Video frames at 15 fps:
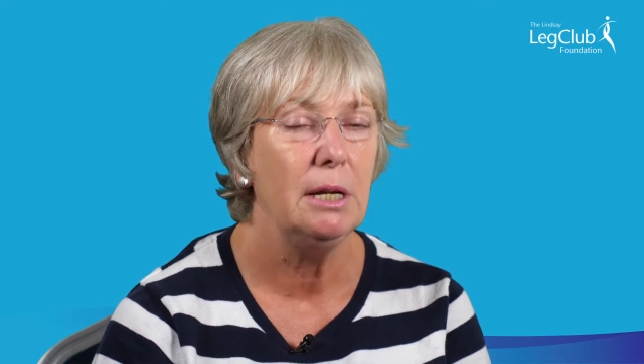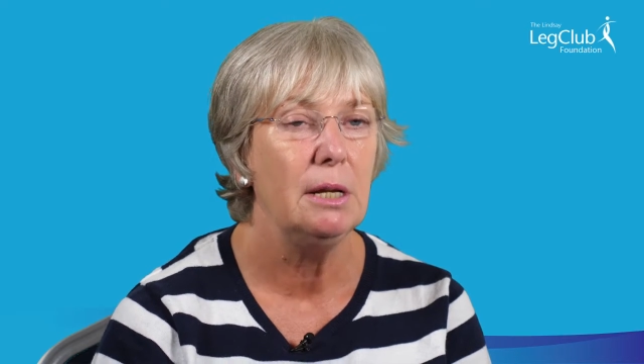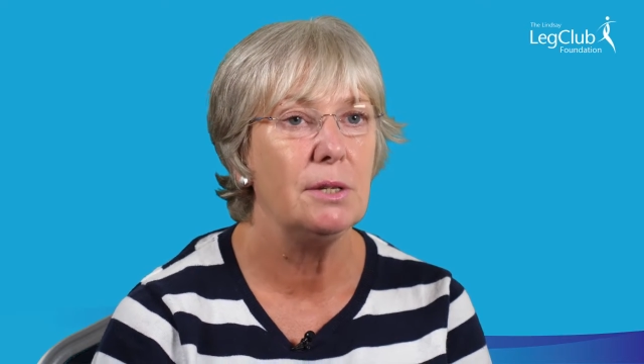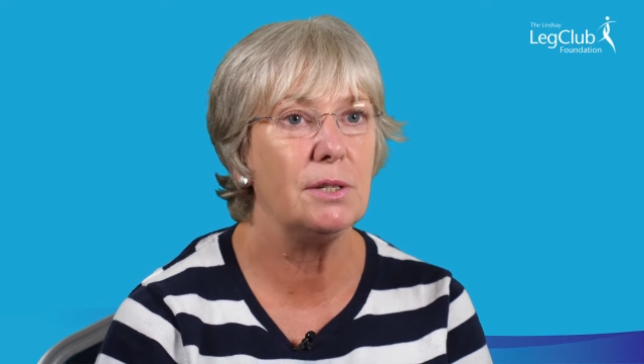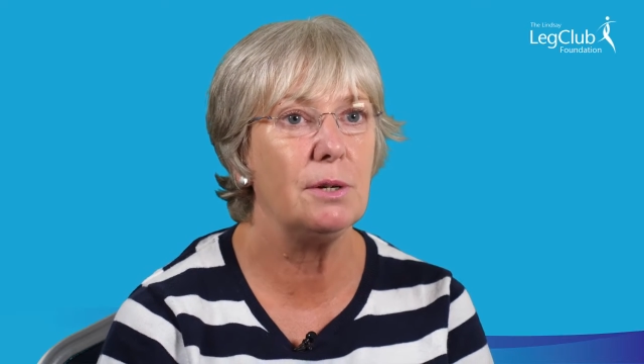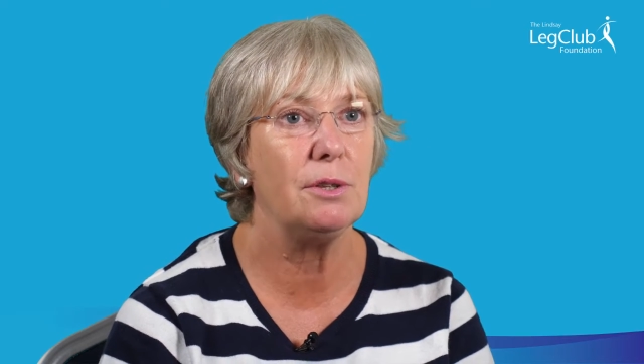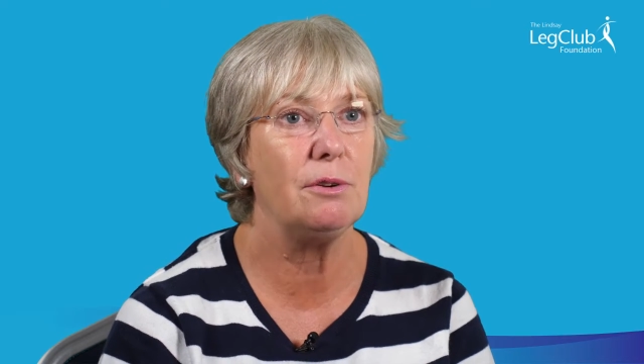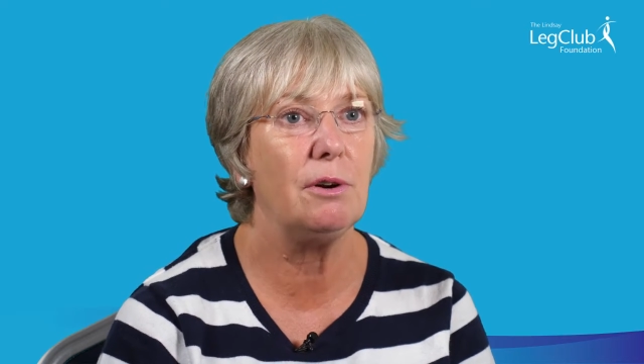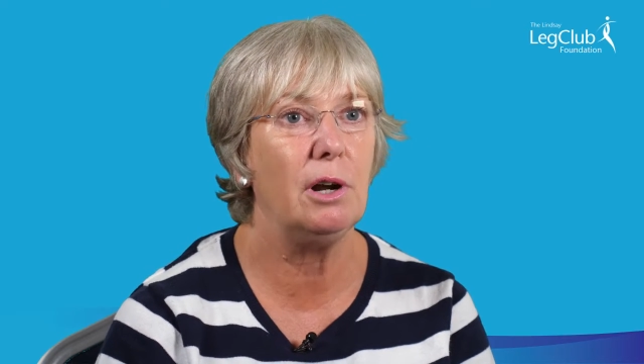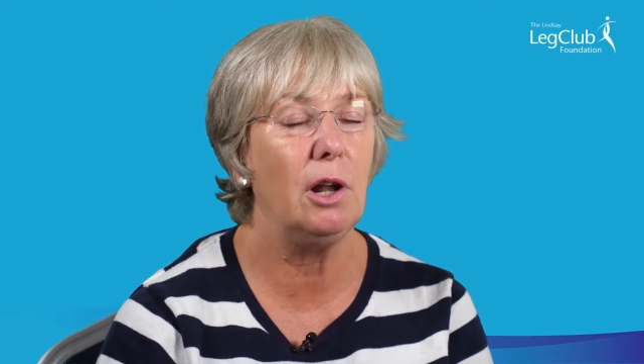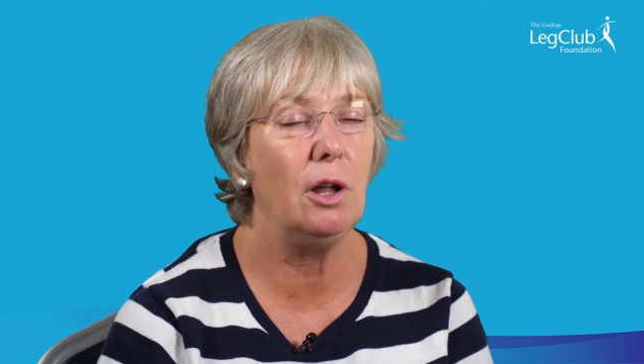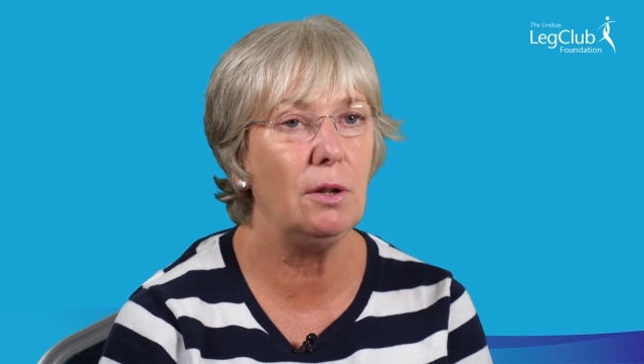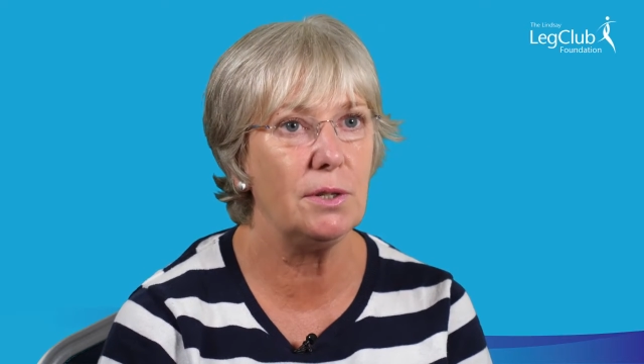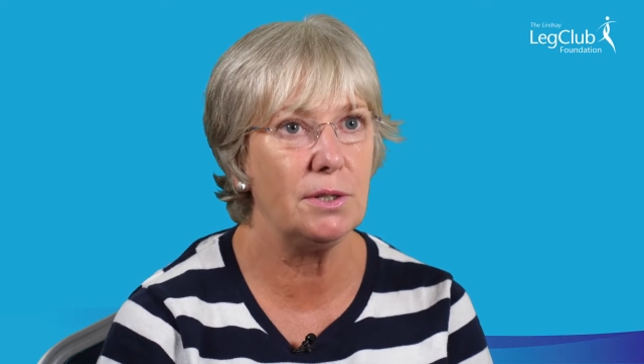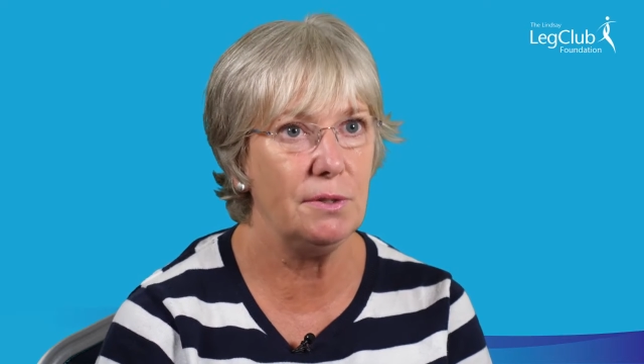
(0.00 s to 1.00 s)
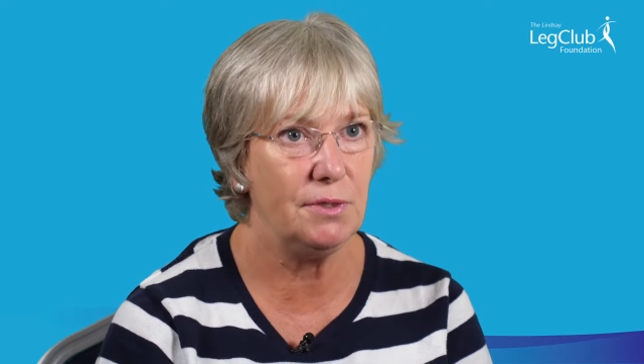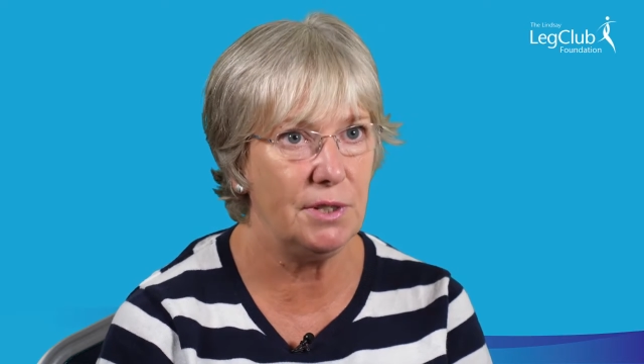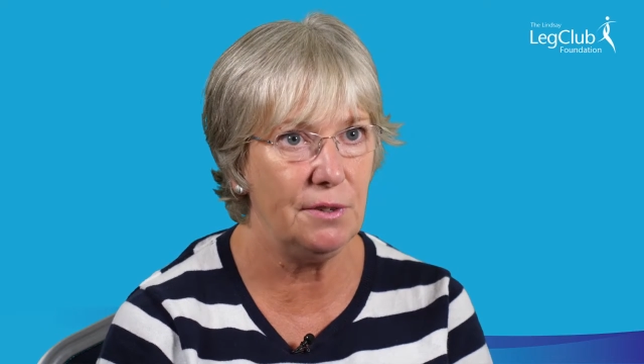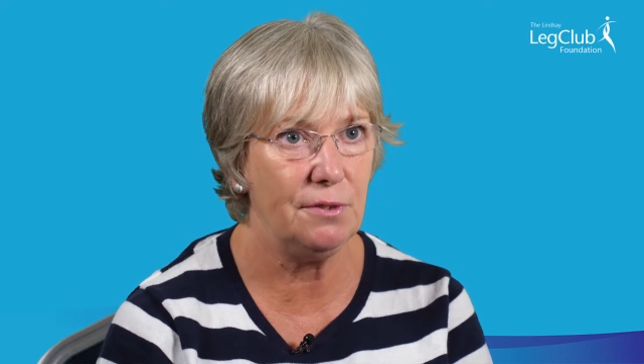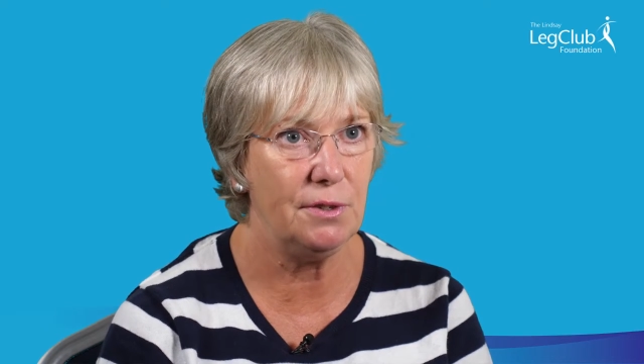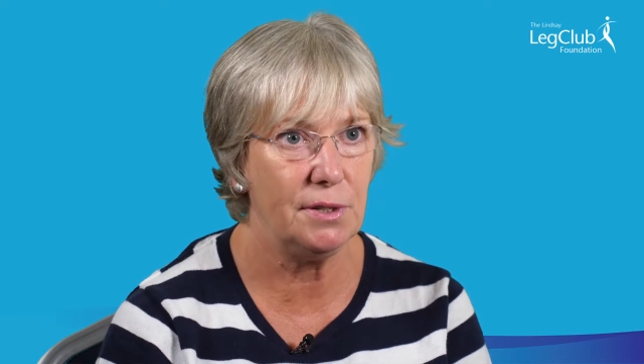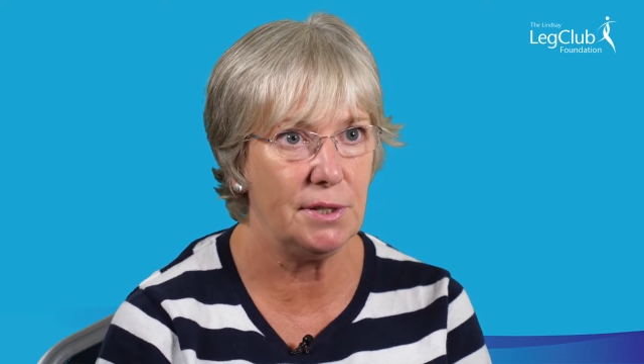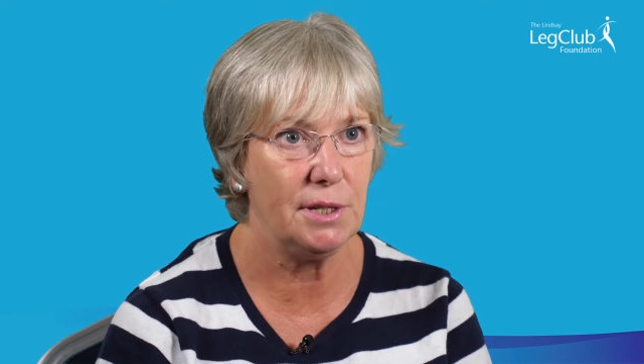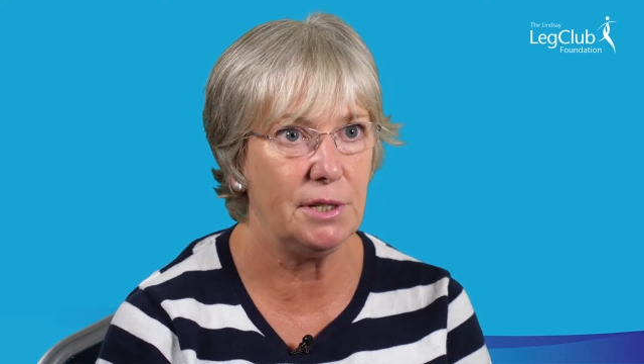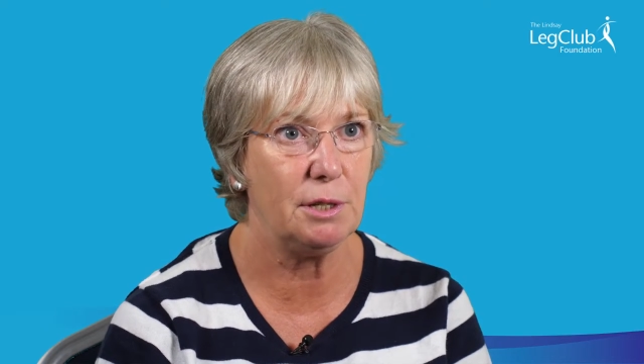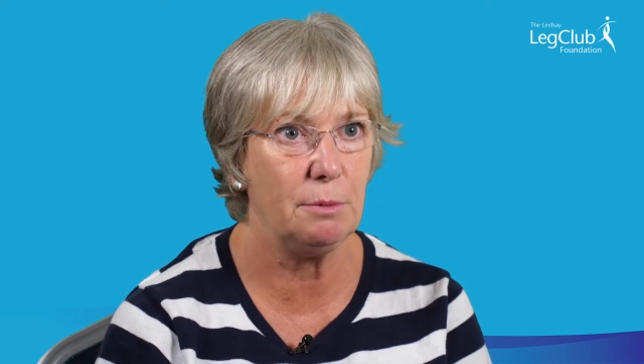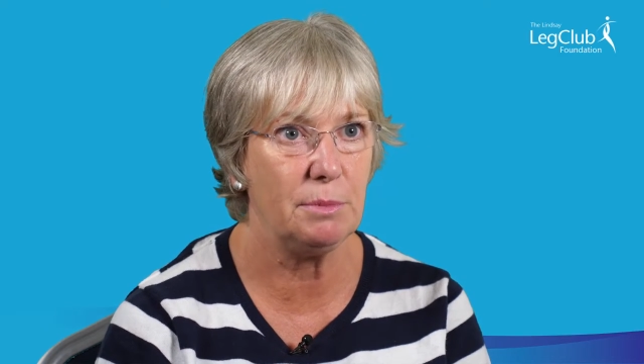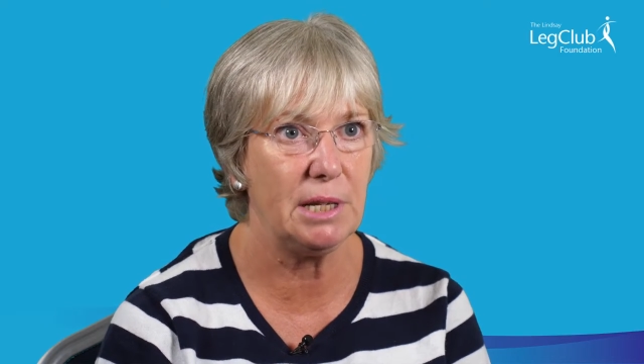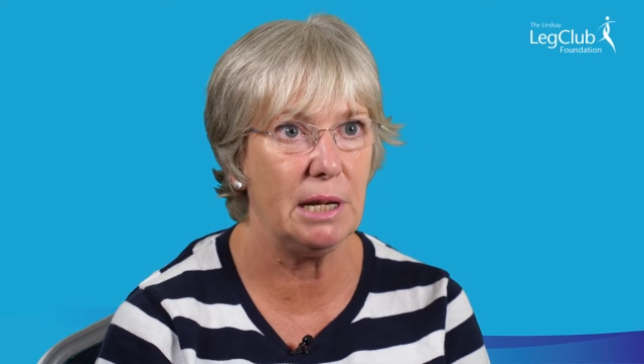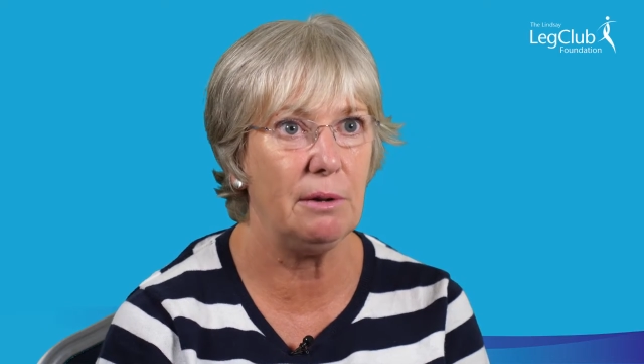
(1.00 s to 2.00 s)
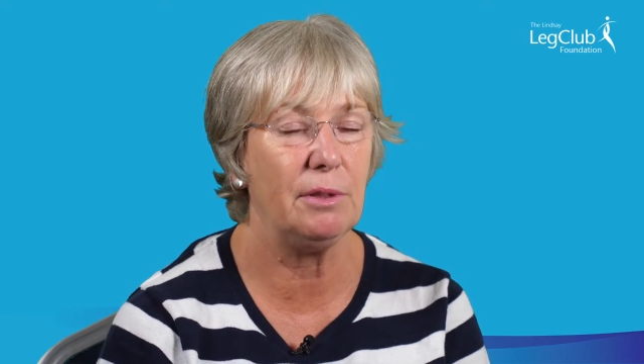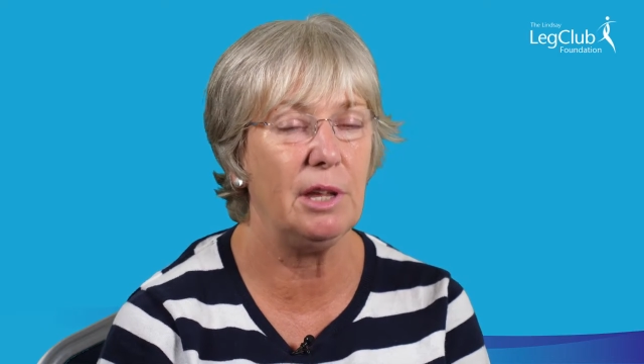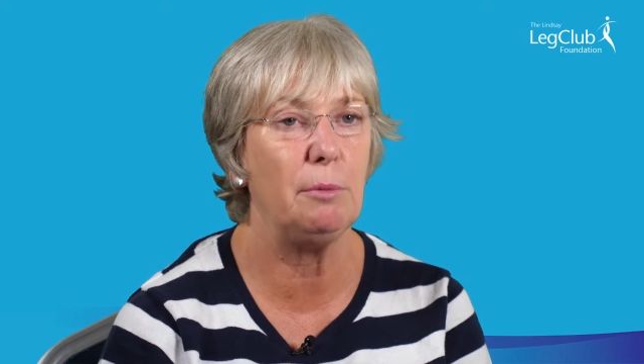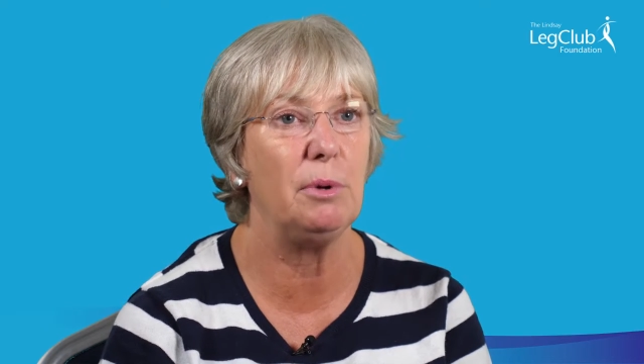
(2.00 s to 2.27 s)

So there are lots of different systems out there,